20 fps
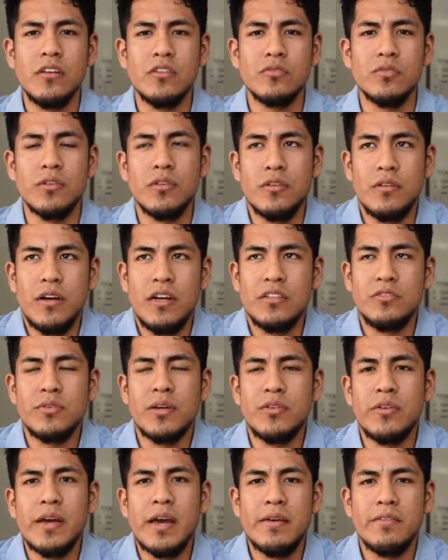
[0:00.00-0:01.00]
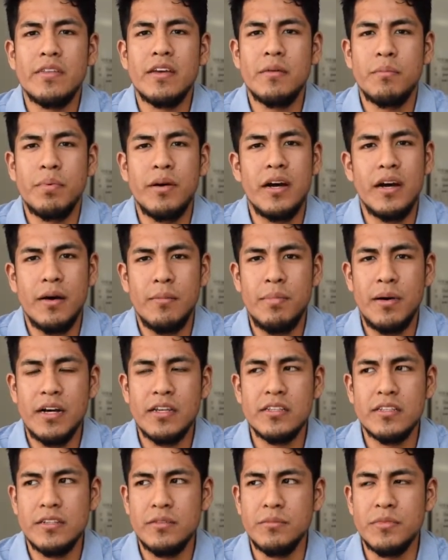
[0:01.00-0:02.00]
So I try to have that
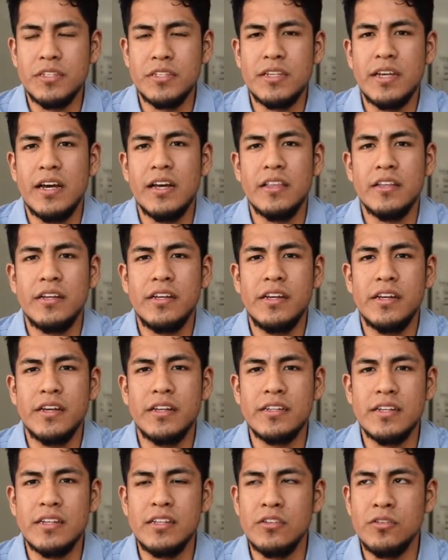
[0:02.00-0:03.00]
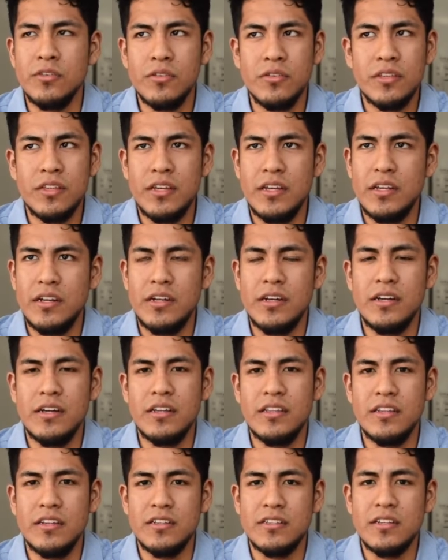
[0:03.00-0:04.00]
positive mentality, and I know
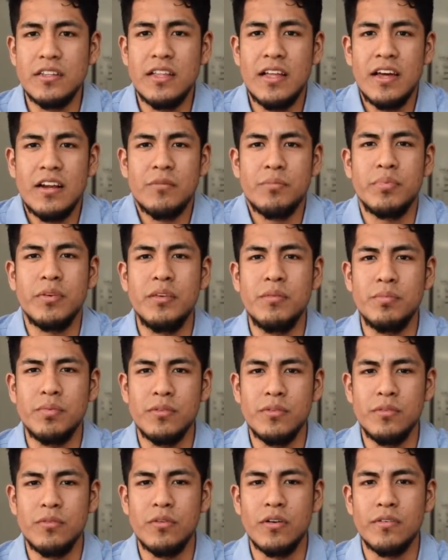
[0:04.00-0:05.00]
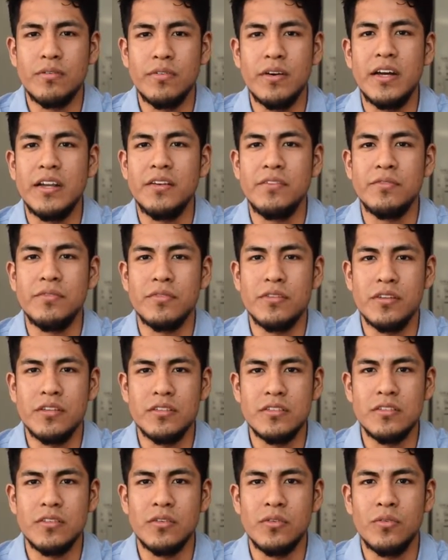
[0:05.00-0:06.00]
that there's a lot of people who are fighting for
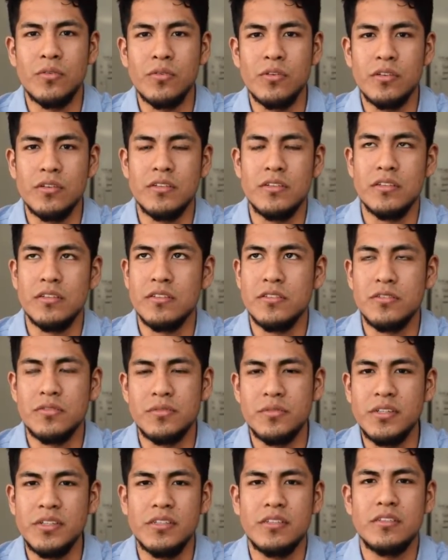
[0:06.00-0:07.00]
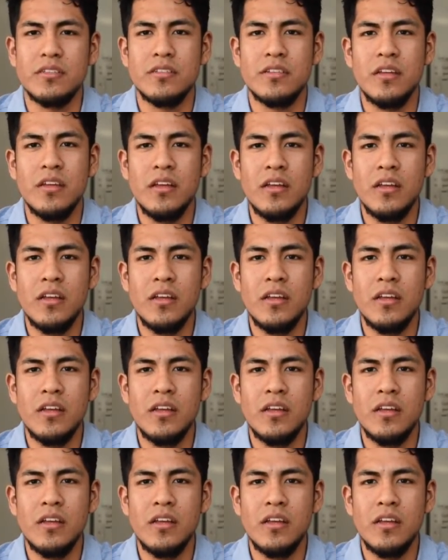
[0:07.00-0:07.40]
us in the courts, in the streets.